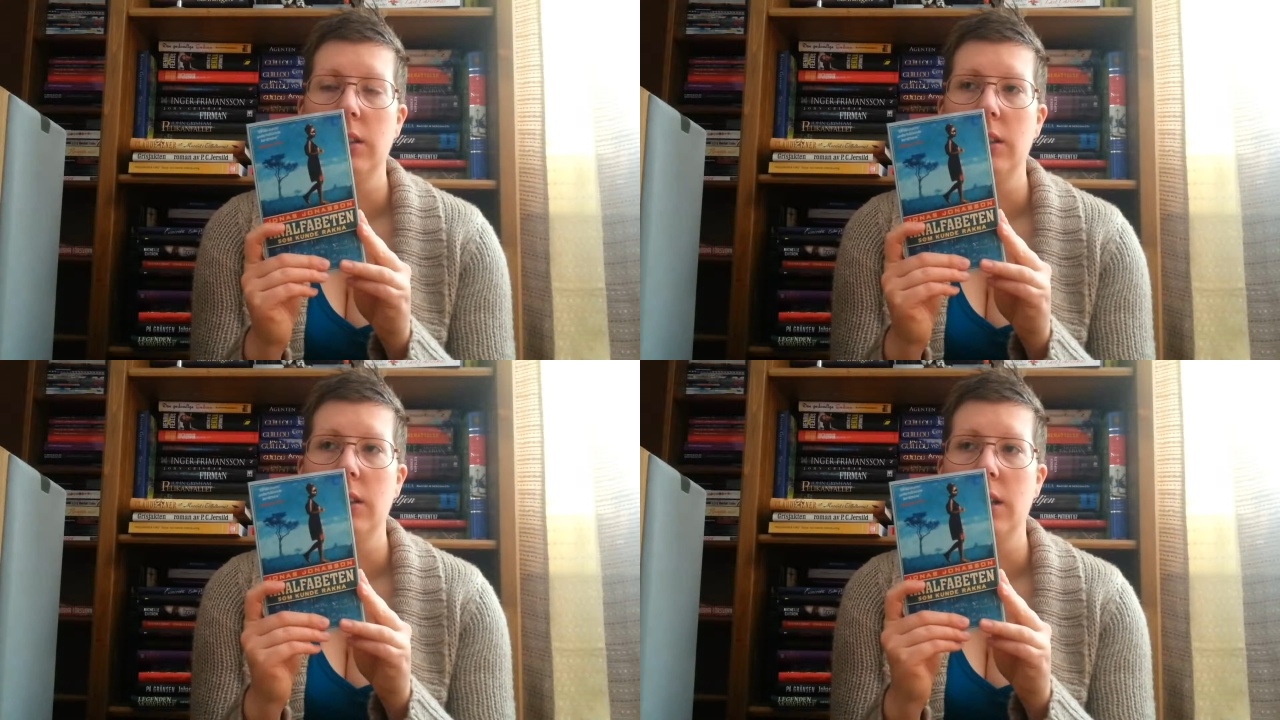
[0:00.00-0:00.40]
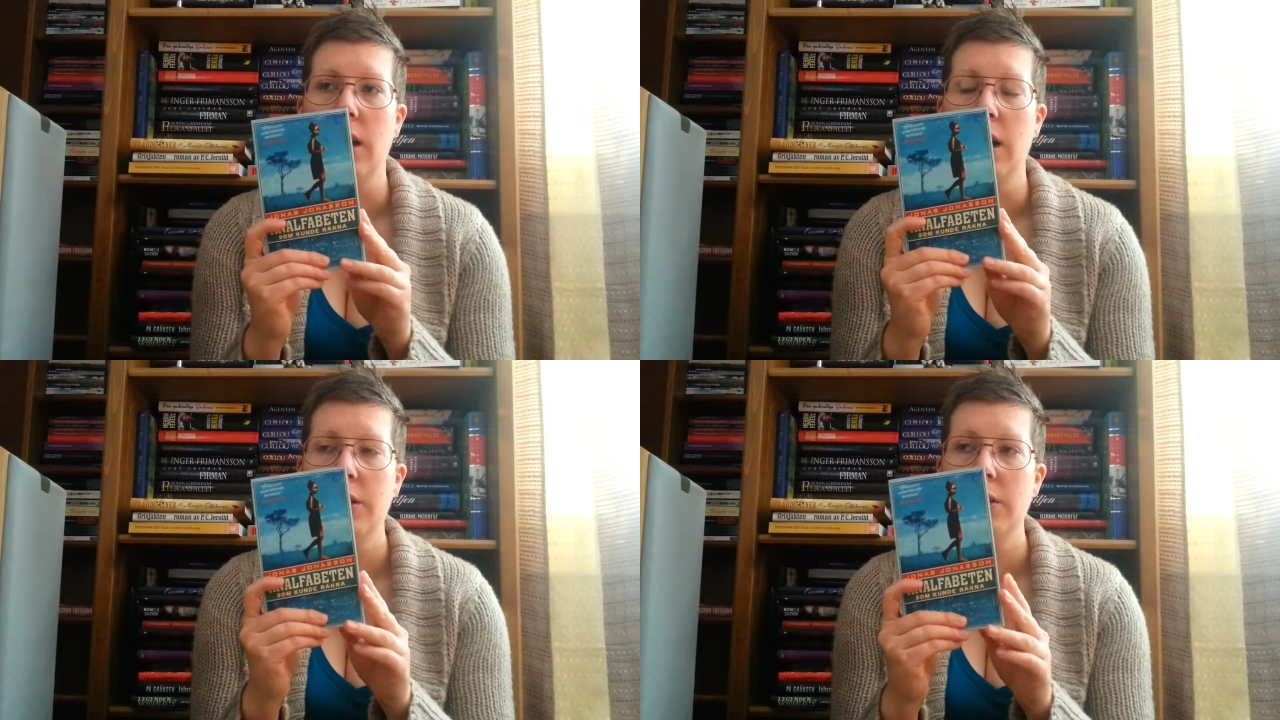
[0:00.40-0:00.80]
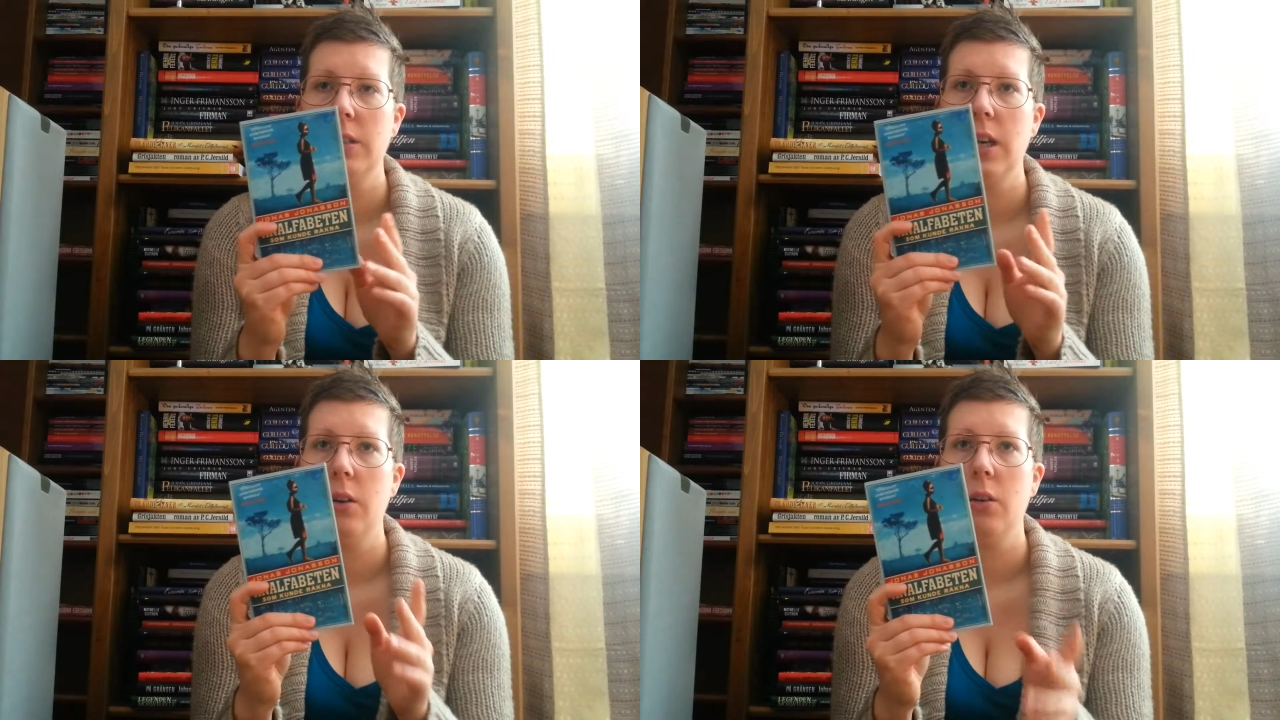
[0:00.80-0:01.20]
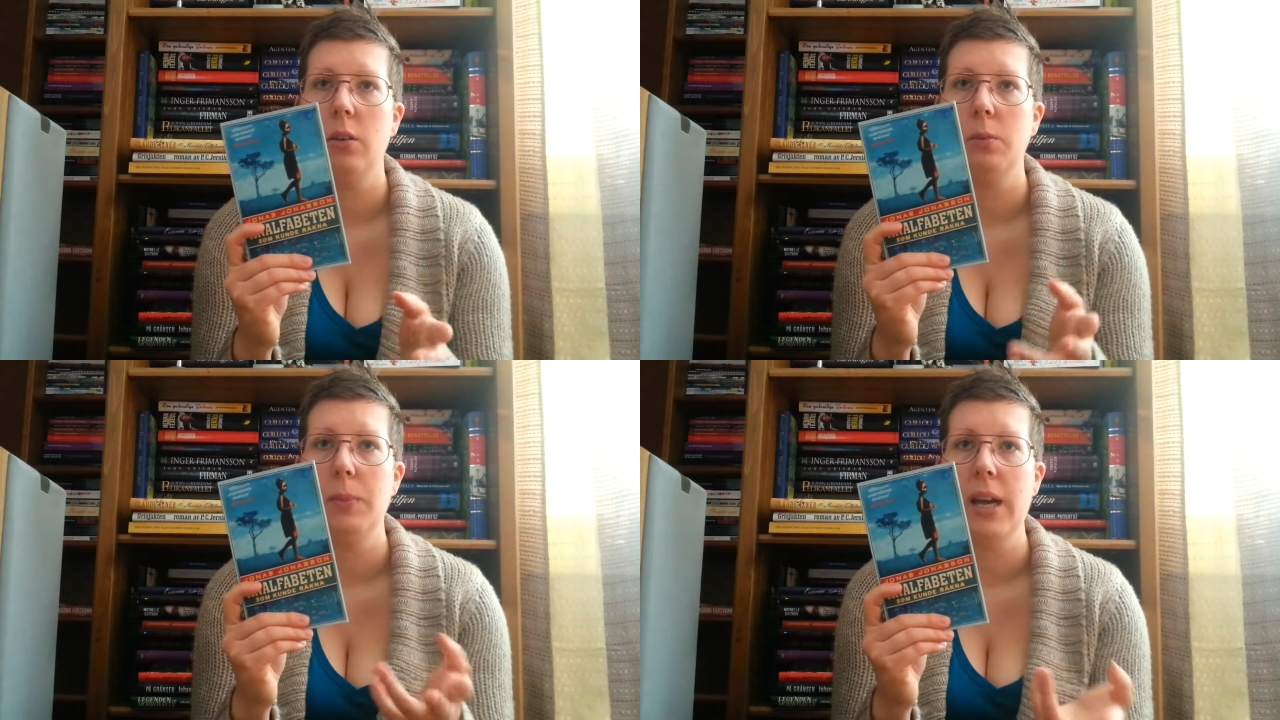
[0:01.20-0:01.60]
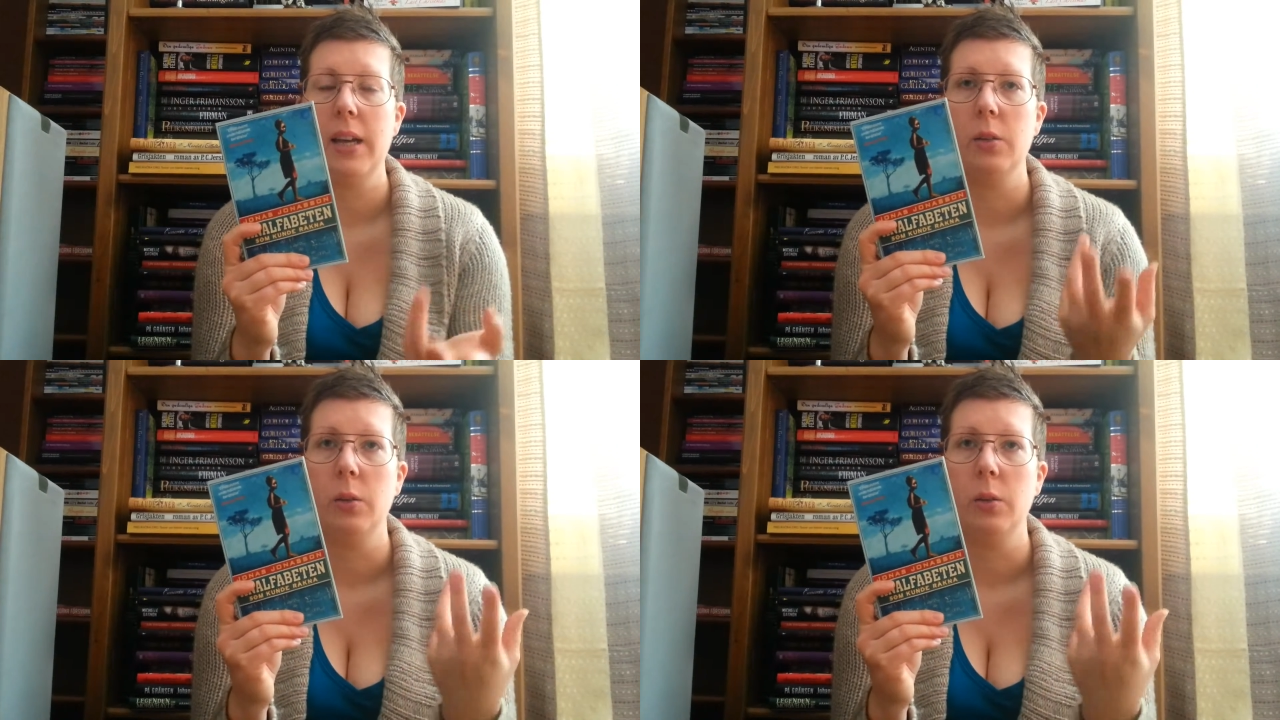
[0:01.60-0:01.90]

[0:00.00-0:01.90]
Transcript: The Hundred Year Old Man